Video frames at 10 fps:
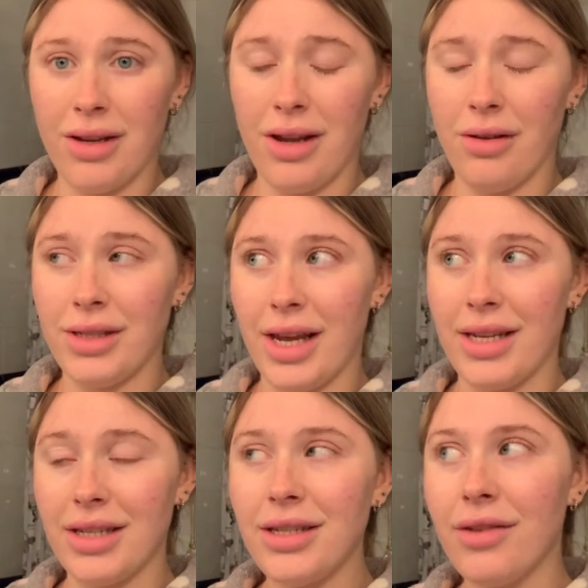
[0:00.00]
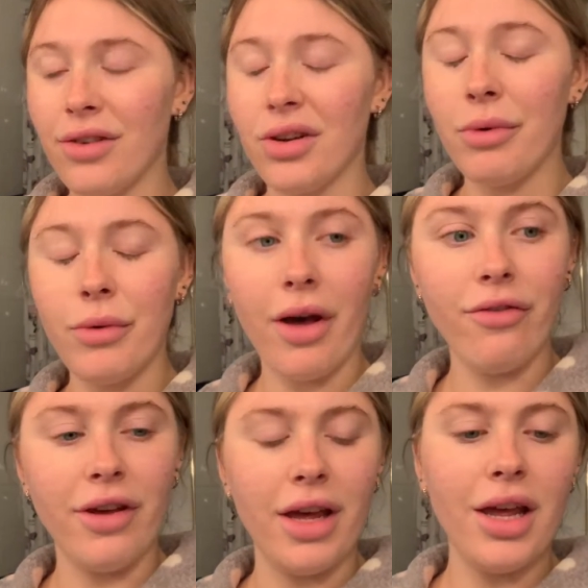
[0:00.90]
I was like, is this even going to be
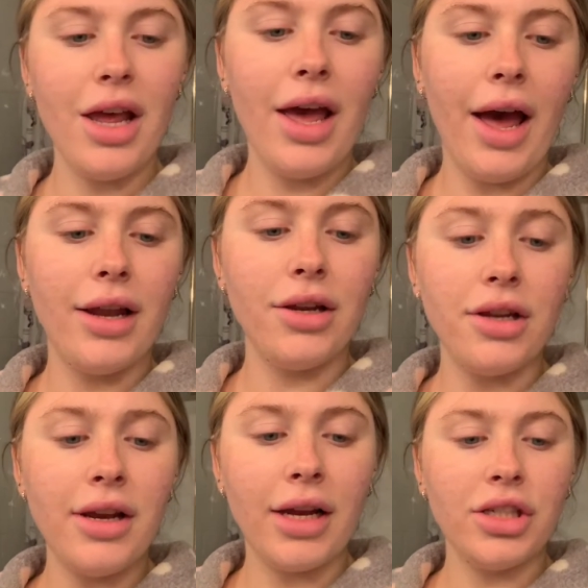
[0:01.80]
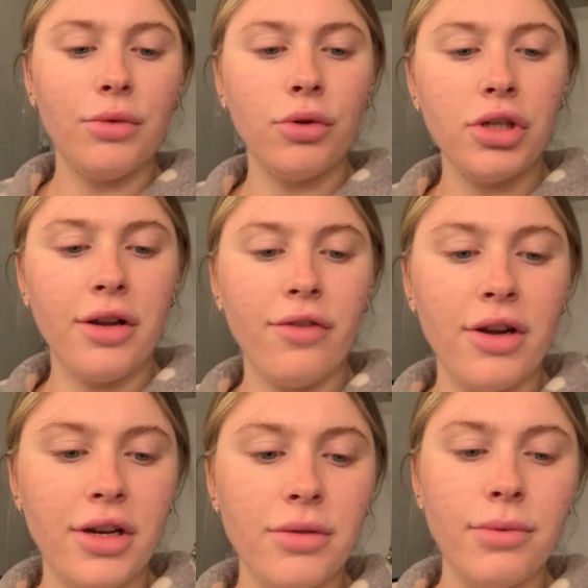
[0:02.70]
worth it? And I didn't actually watch any videos,